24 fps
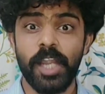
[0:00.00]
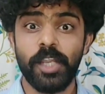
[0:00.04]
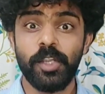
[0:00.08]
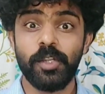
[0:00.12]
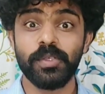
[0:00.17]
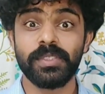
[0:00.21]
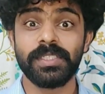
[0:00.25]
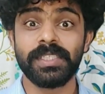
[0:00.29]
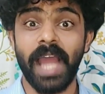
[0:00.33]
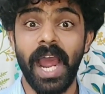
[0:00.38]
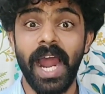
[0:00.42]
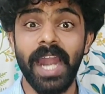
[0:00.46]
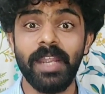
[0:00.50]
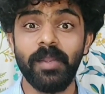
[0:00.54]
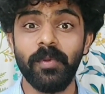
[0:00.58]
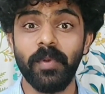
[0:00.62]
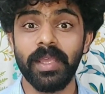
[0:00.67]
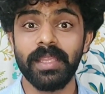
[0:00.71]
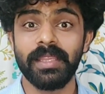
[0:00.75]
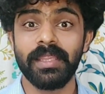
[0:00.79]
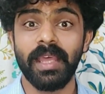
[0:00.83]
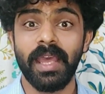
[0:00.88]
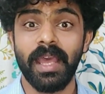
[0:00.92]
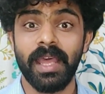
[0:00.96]
To start
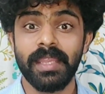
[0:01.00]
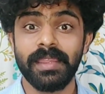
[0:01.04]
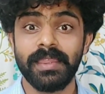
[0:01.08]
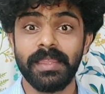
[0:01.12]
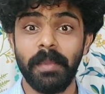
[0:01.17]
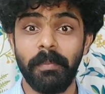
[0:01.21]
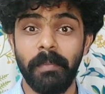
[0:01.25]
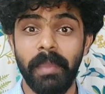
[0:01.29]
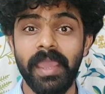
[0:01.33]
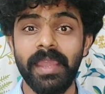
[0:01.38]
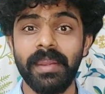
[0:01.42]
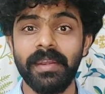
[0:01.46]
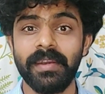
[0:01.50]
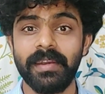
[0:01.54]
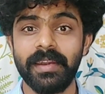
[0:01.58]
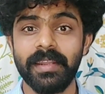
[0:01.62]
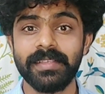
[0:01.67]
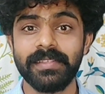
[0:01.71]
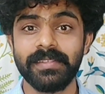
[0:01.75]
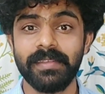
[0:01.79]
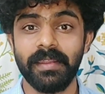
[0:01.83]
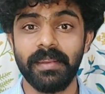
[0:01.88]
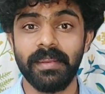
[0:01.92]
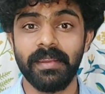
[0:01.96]
with, the main
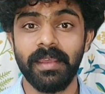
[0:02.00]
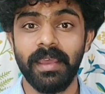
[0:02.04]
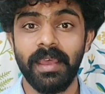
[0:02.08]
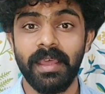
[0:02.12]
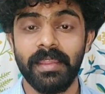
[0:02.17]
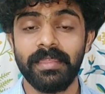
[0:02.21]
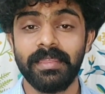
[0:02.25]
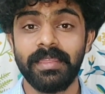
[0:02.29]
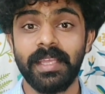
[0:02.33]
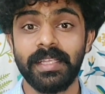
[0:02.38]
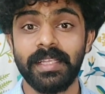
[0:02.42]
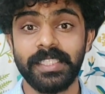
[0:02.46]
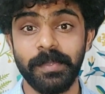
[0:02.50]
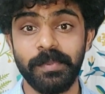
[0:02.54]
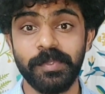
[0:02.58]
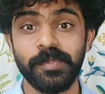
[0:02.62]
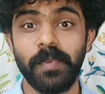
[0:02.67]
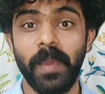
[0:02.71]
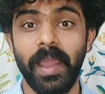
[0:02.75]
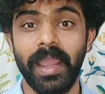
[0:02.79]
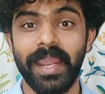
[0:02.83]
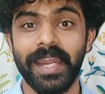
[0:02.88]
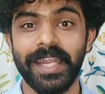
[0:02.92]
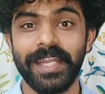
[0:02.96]
reason the chips
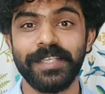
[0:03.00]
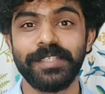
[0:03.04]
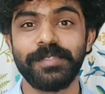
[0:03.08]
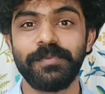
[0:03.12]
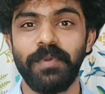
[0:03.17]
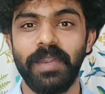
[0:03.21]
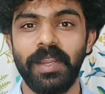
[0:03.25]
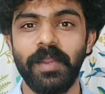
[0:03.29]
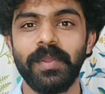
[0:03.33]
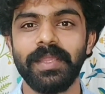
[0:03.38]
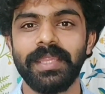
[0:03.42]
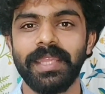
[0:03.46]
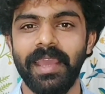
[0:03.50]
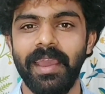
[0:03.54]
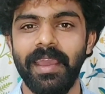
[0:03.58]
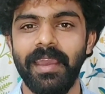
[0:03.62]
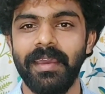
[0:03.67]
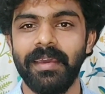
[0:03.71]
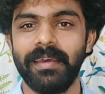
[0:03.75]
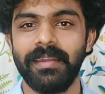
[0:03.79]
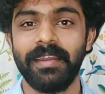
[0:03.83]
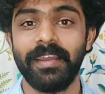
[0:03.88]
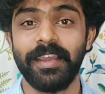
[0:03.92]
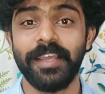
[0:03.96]
packet is filled with
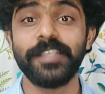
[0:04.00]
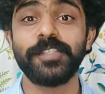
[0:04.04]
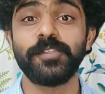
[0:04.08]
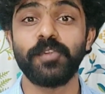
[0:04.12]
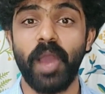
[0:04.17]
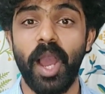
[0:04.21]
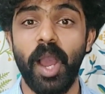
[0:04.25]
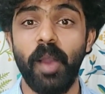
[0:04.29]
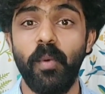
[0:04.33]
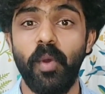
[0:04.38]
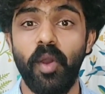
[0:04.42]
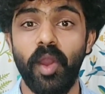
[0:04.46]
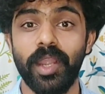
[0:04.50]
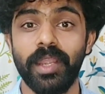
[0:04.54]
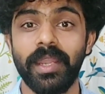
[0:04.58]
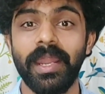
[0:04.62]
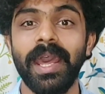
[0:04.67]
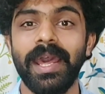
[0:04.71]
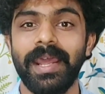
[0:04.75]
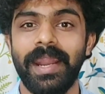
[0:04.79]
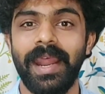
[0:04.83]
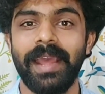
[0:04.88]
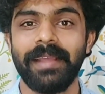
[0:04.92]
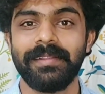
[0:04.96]
air is to avoid
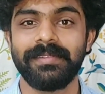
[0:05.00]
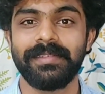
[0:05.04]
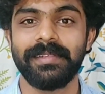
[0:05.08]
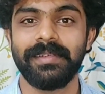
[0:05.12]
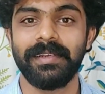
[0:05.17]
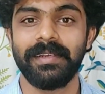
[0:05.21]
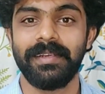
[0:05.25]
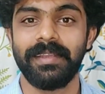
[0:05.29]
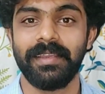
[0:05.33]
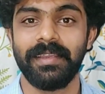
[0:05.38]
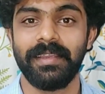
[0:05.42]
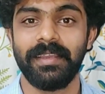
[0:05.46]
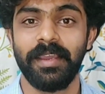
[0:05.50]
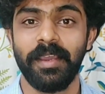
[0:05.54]
rancidity.